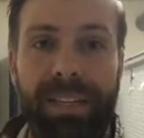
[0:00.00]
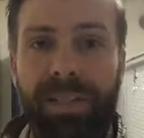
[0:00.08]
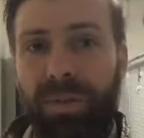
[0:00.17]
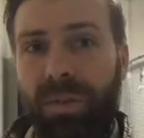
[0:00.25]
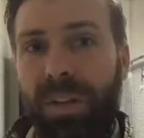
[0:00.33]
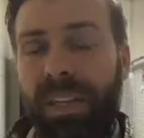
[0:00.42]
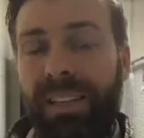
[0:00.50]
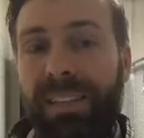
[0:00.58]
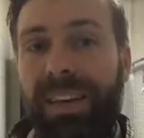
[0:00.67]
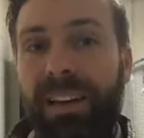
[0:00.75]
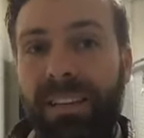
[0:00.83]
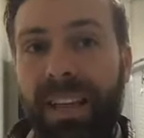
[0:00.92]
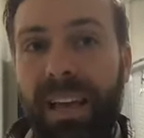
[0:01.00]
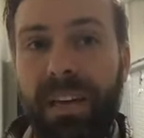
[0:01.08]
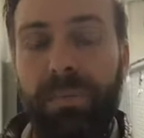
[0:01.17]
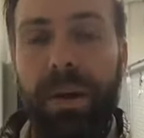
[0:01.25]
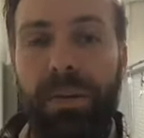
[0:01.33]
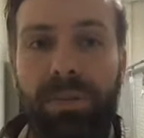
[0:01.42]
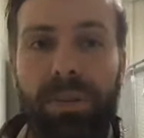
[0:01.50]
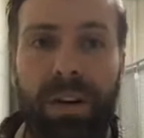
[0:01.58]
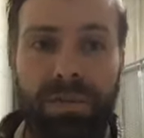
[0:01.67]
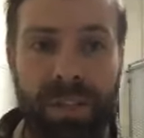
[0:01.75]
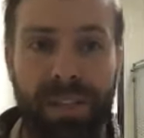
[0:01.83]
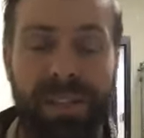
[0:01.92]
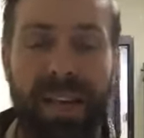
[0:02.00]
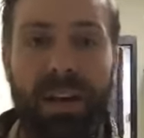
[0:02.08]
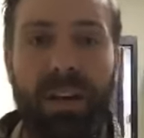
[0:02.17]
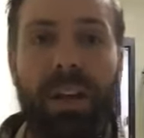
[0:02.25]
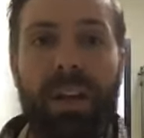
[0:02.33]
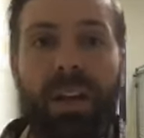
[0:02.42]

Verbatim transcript: So it's unlike Microsoft Excel,